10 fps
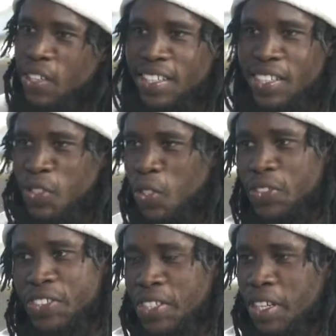it's not the
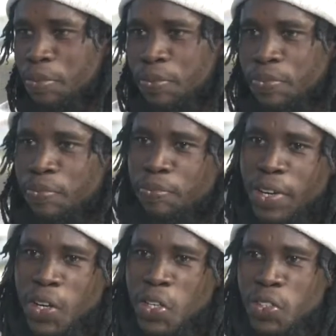same
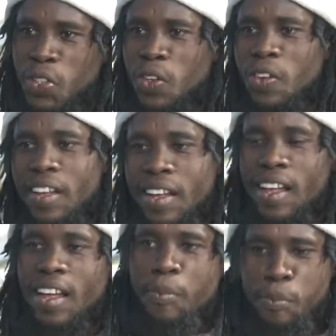because
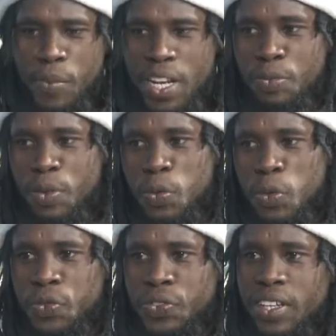many people
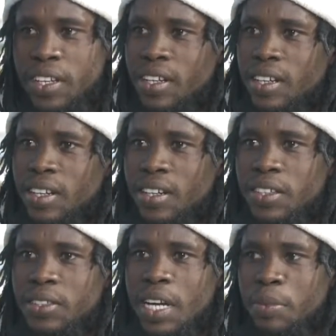think
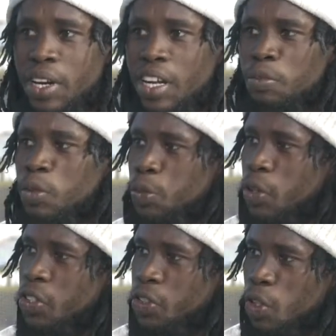American football
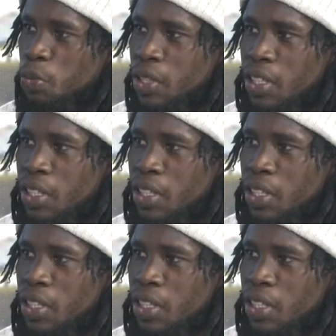is rugby.